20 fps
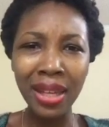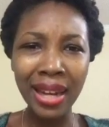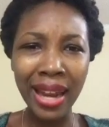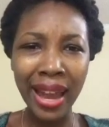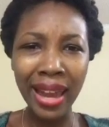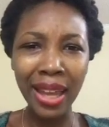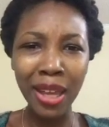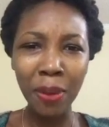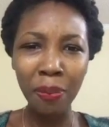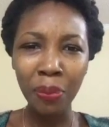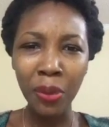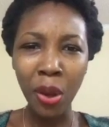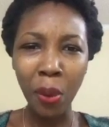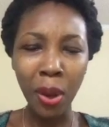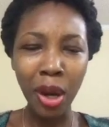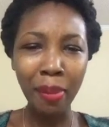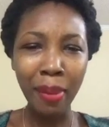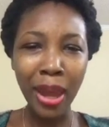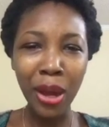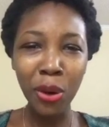Like,
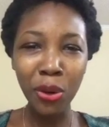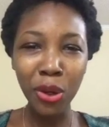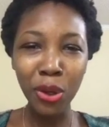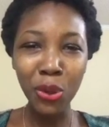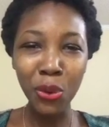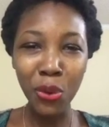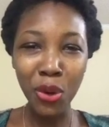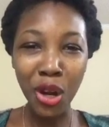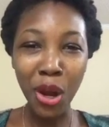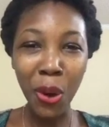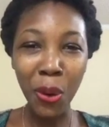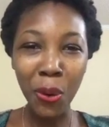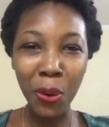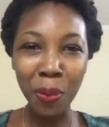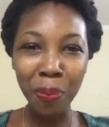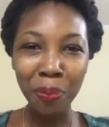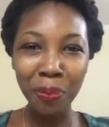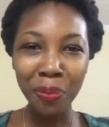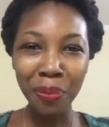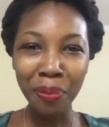what am I going to do now?
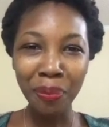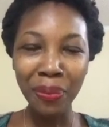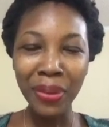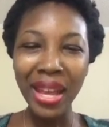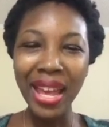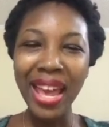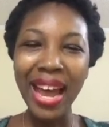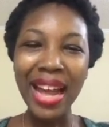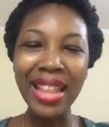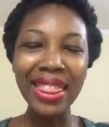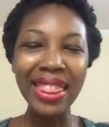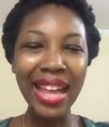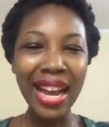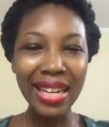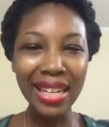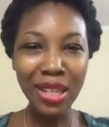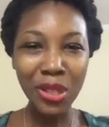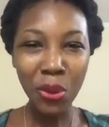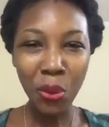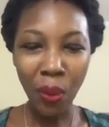And
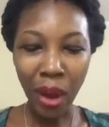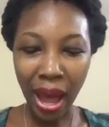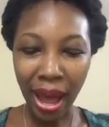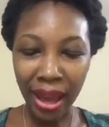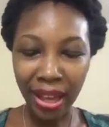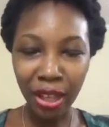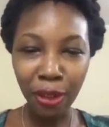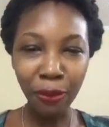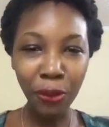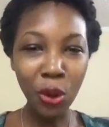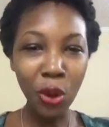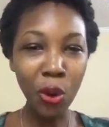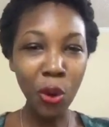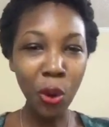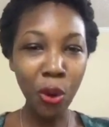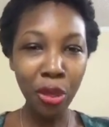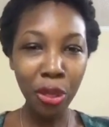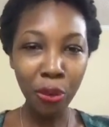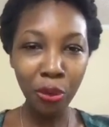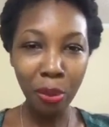that is why if you
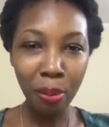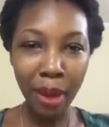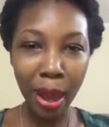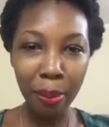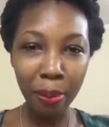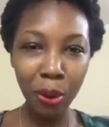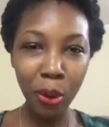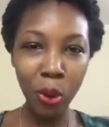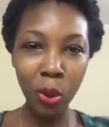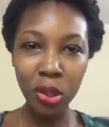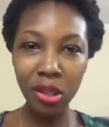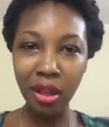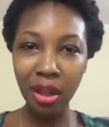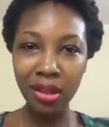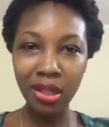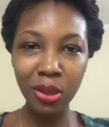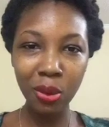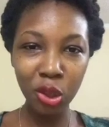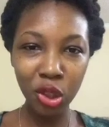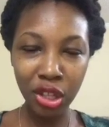go through my post on
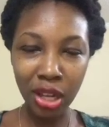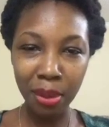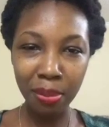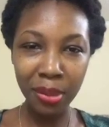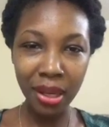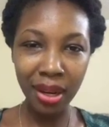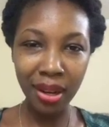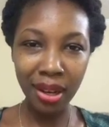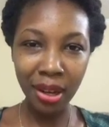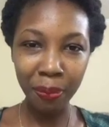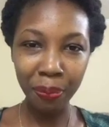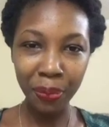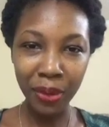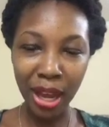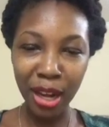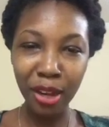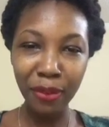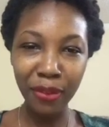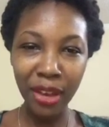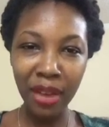social media,
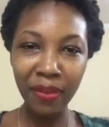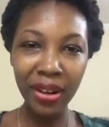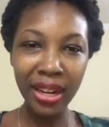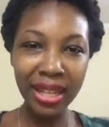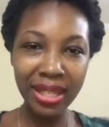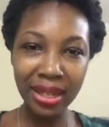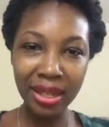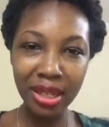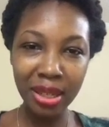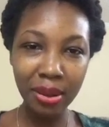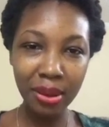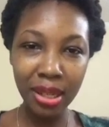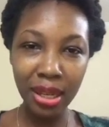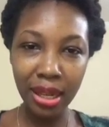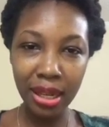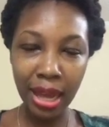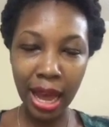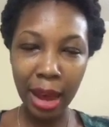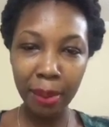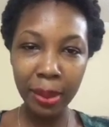and if you ever listen
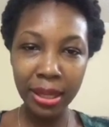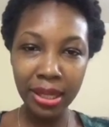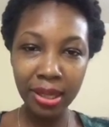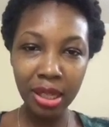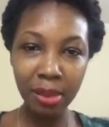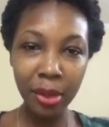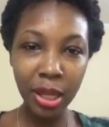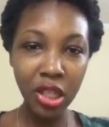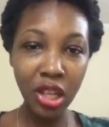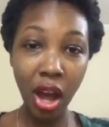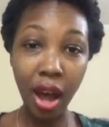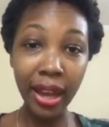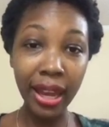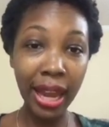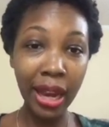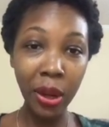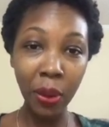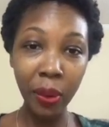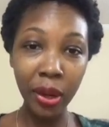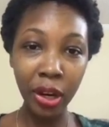to me talk
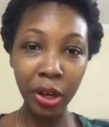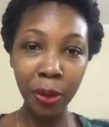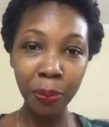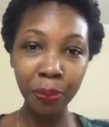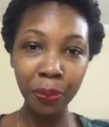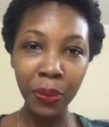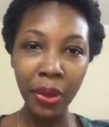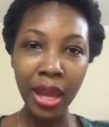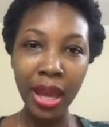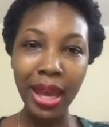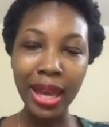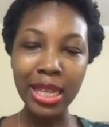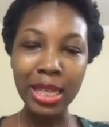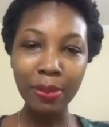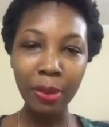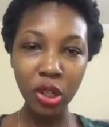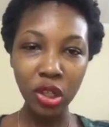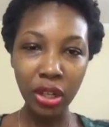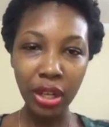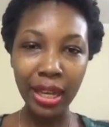anywhere,
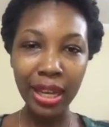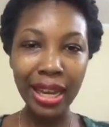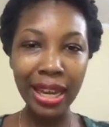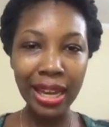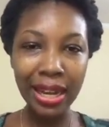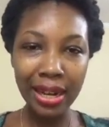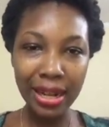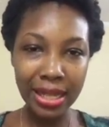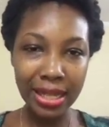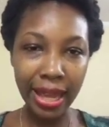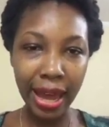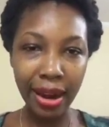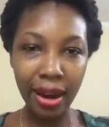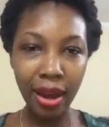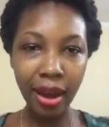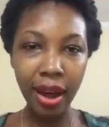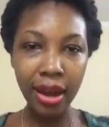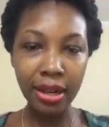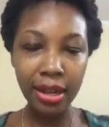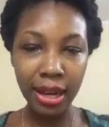especially in this kind of
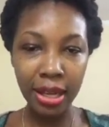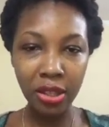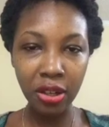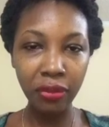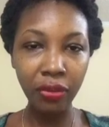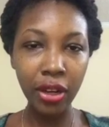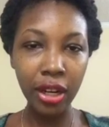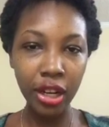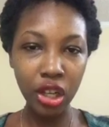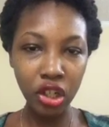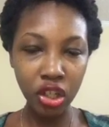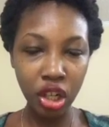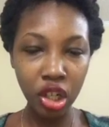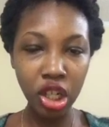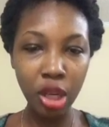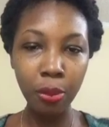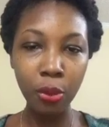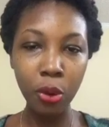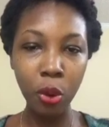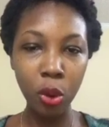context of
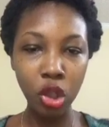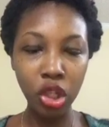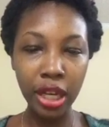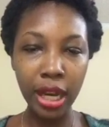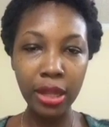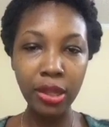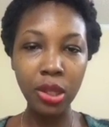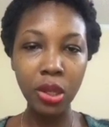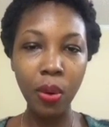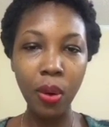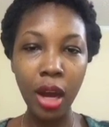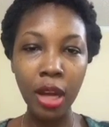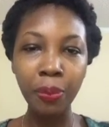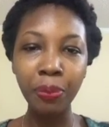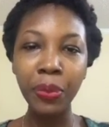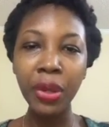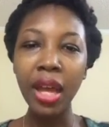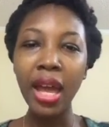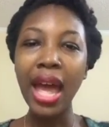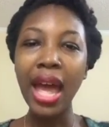relationship coaching and so on,
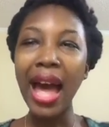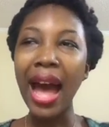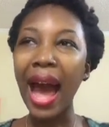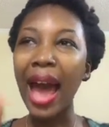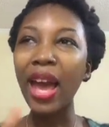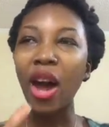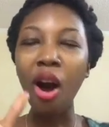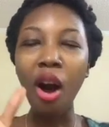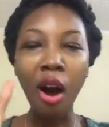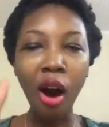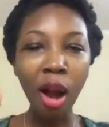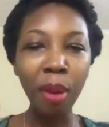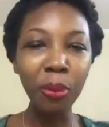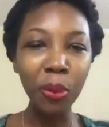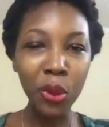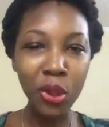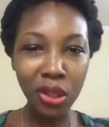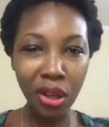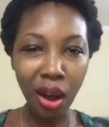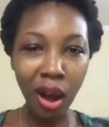I
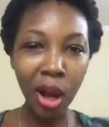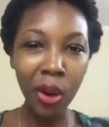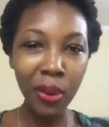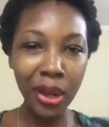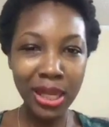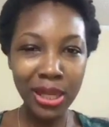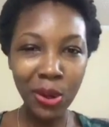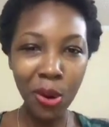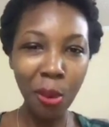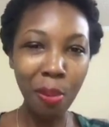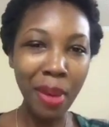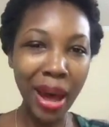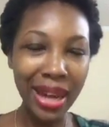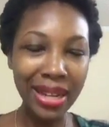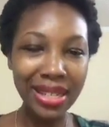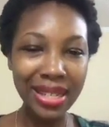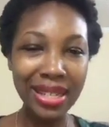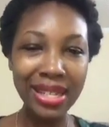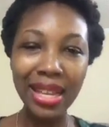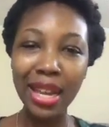almost always go back
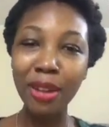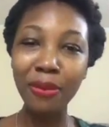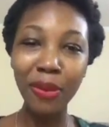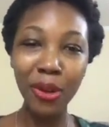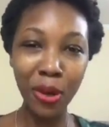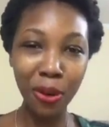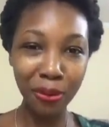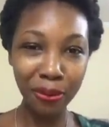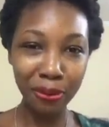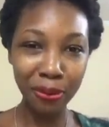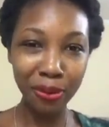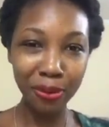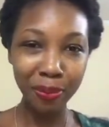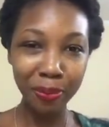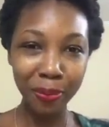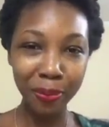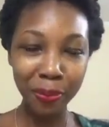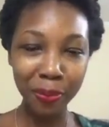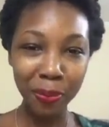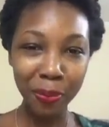to self-love.
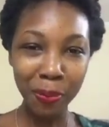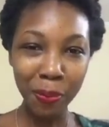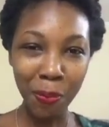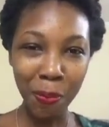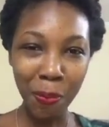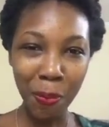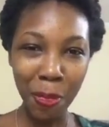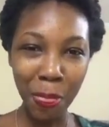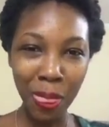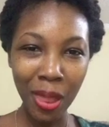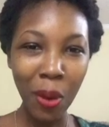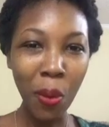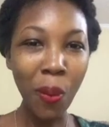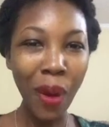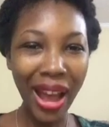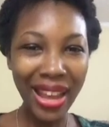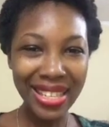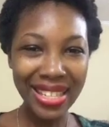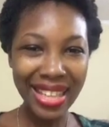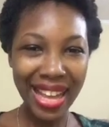
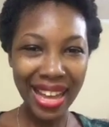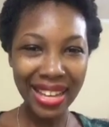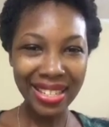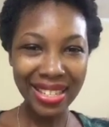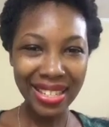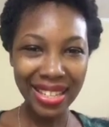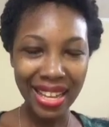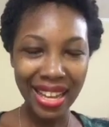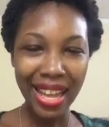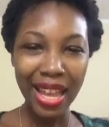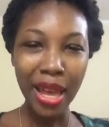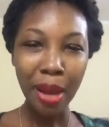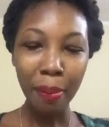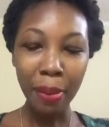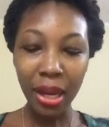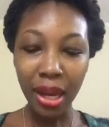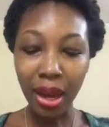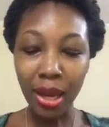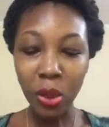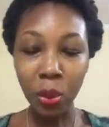Why is that?
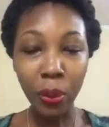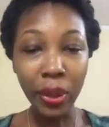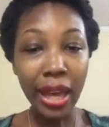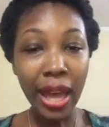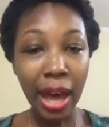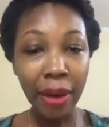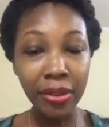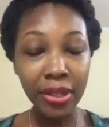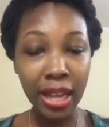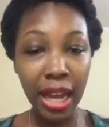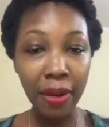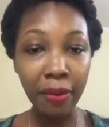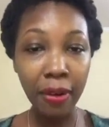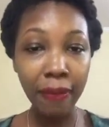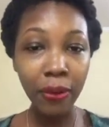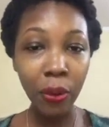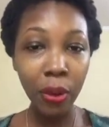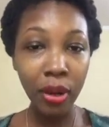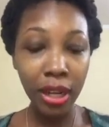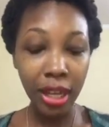Because we have to have a
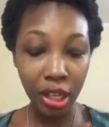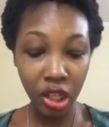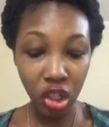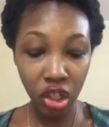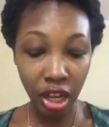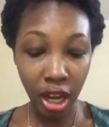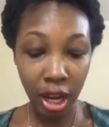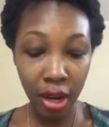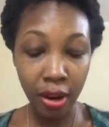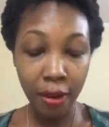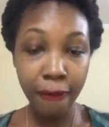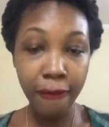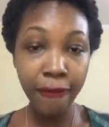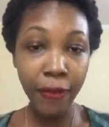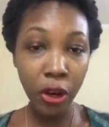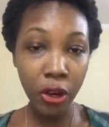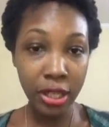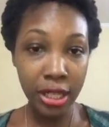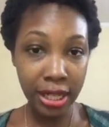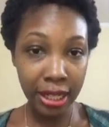foundation.
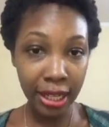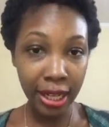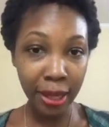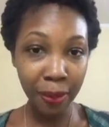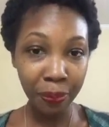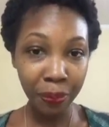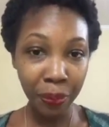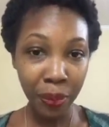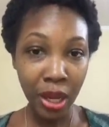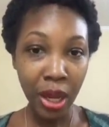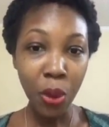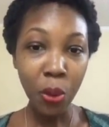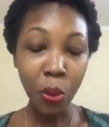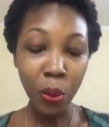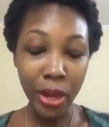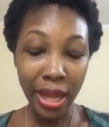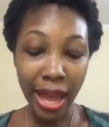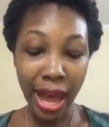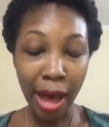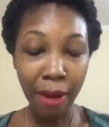Firstly,
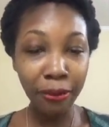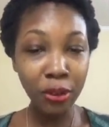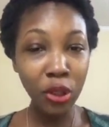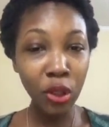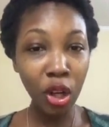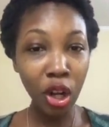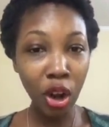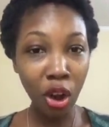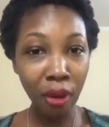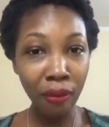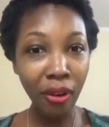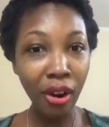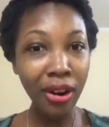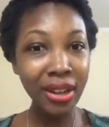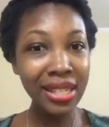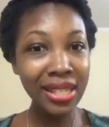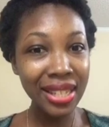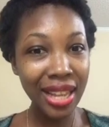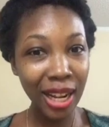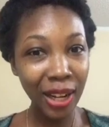we have to love
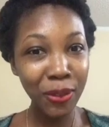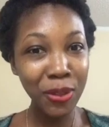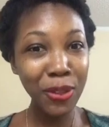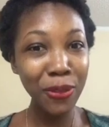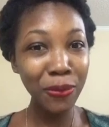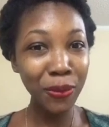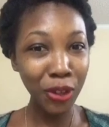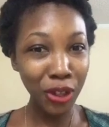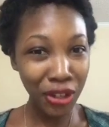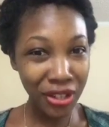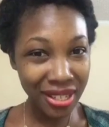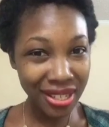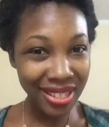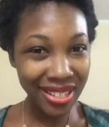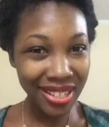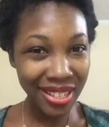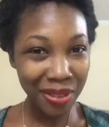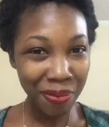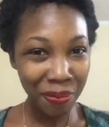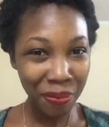ourselves
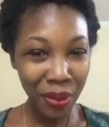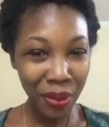first.